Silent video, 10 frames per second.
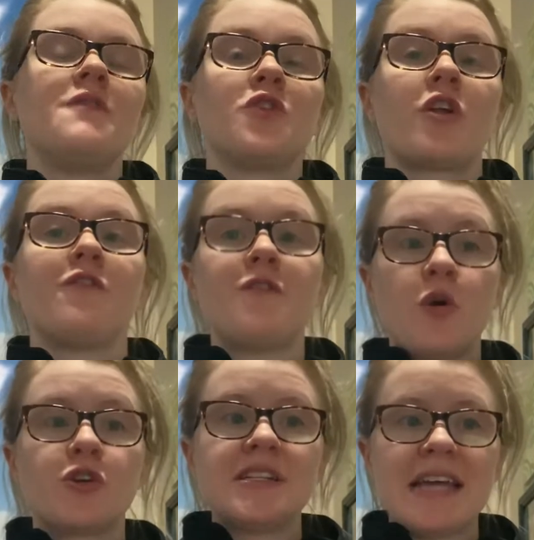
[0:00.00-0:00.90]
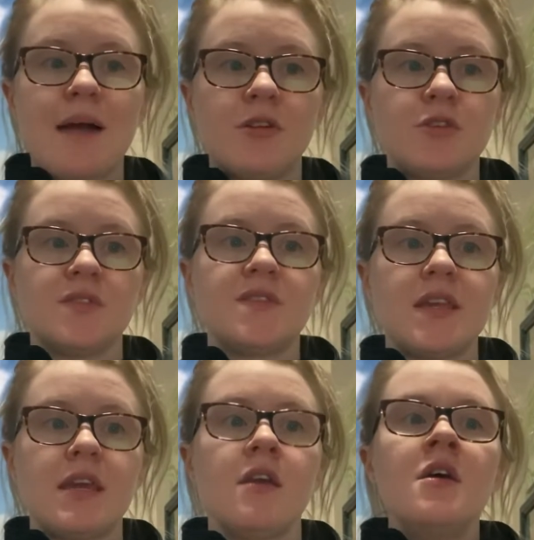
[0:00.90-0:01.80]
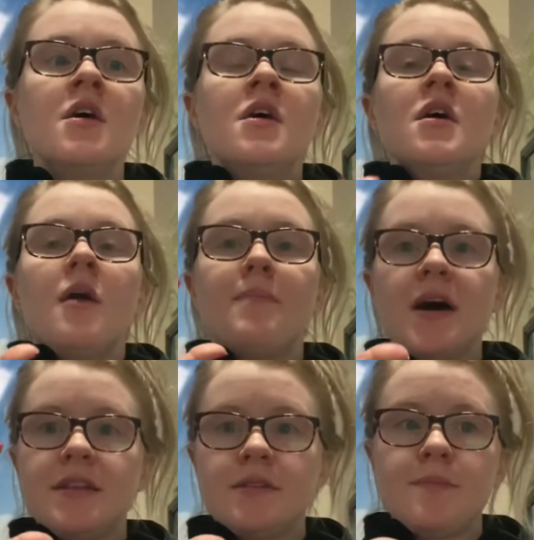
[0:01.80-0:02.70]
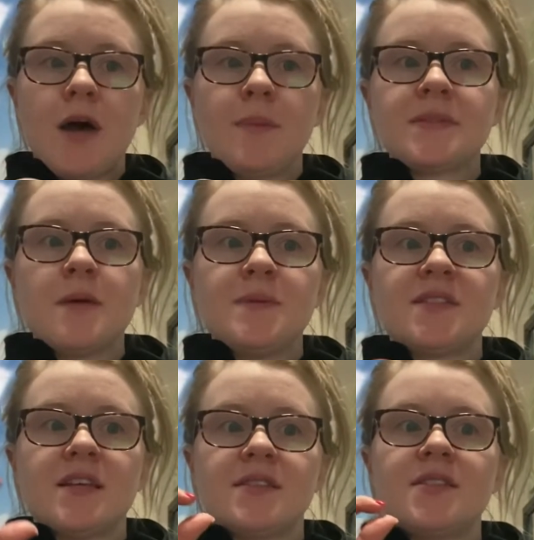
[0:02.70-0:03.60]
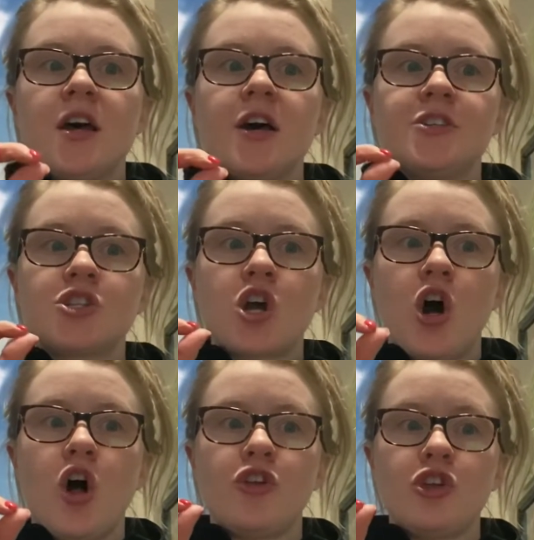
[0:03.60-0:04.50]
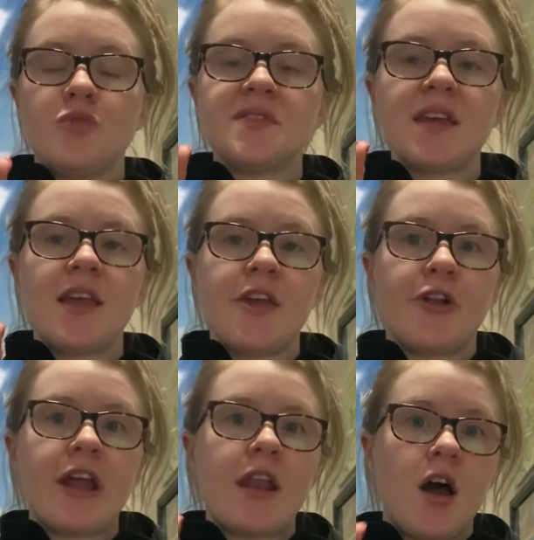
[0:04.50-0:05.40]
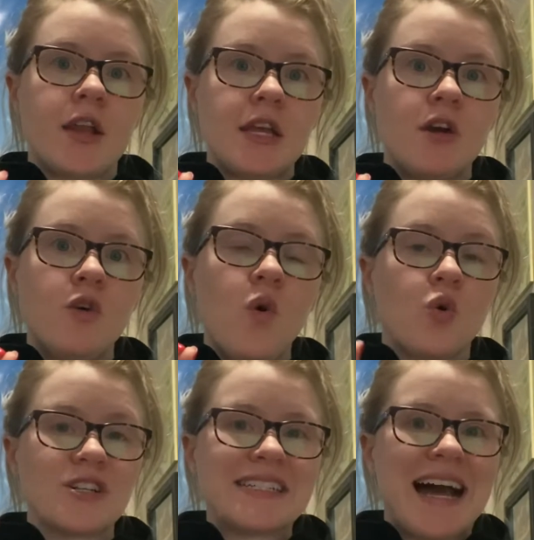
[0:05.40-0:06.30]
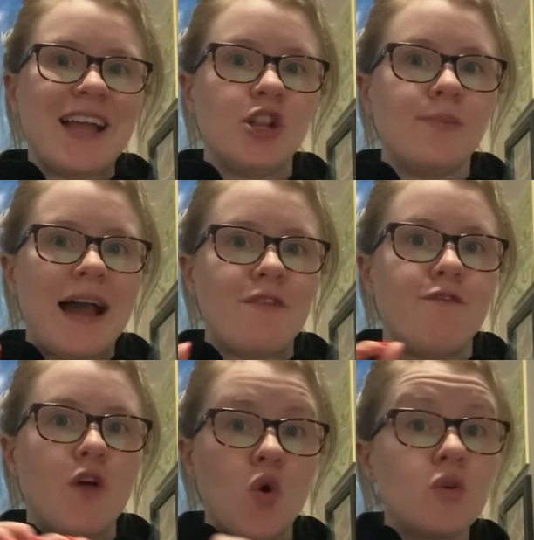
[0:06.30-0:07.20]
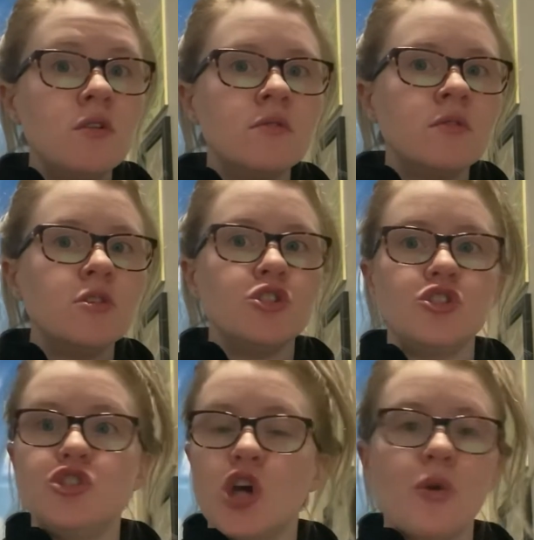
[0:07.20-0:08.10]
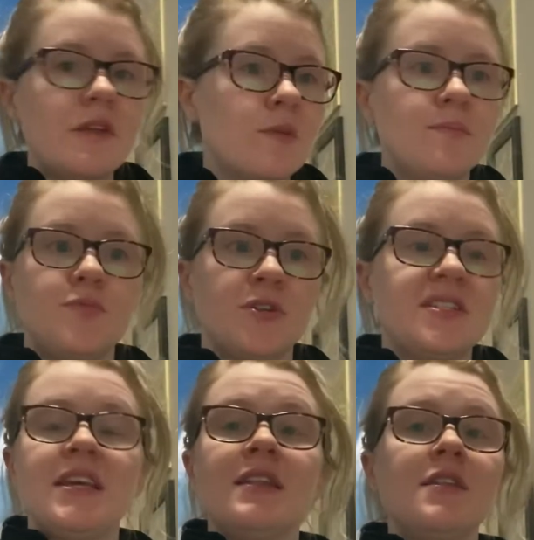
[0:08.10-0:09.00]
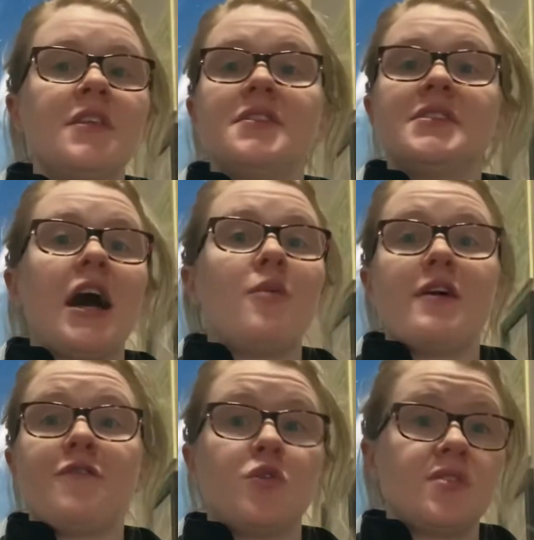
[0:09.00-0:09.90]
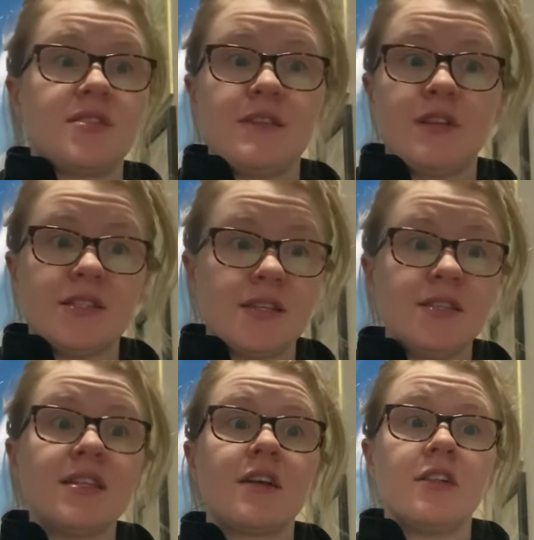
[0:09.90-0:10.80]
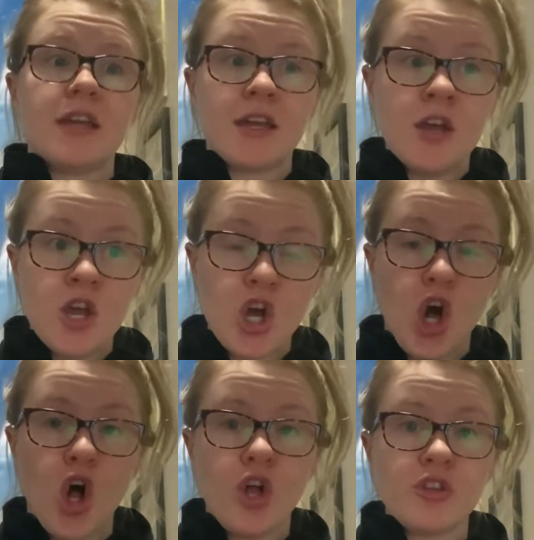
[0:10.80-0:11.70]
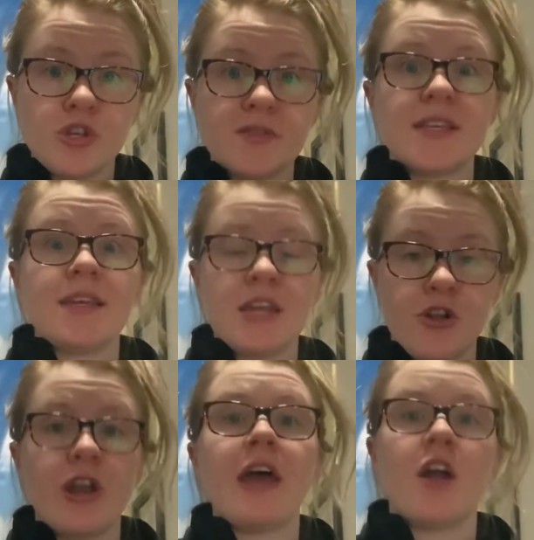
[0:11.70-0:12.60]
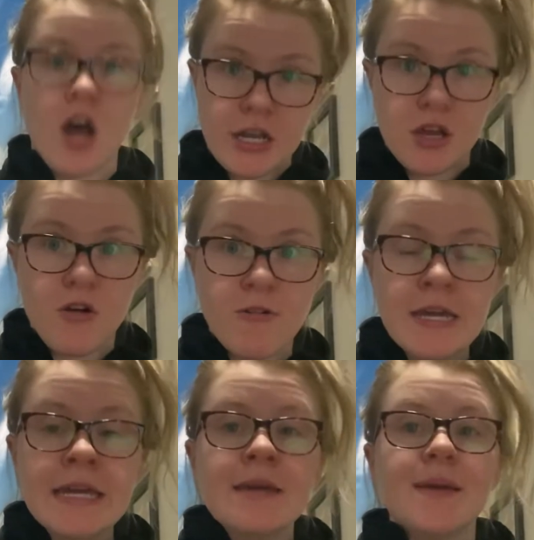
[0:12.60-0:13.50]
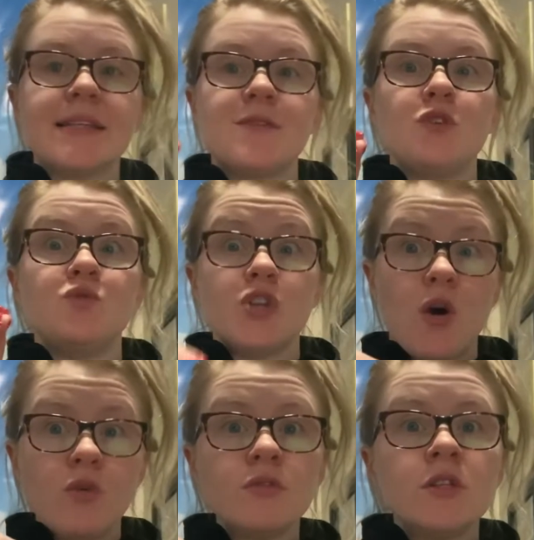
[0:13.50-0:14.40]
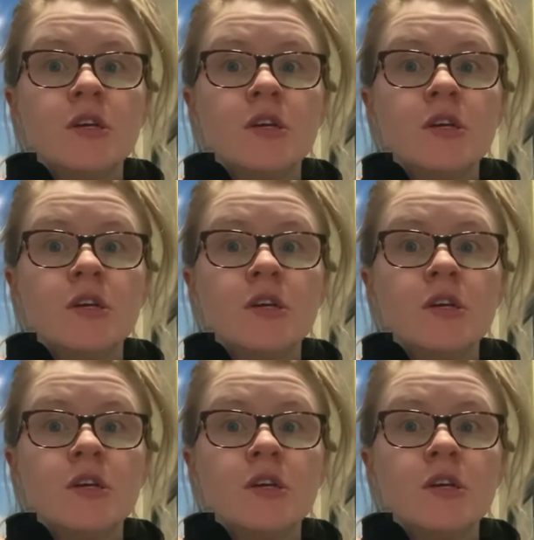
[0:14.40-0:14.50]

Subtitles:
you're on a phone or a tablet, you'll see a button that pops up. It says touch call using internet audio or dial by phone. Don't even pretend that the dial by phone doesn't even exist and click call using internet audio, because if you don't,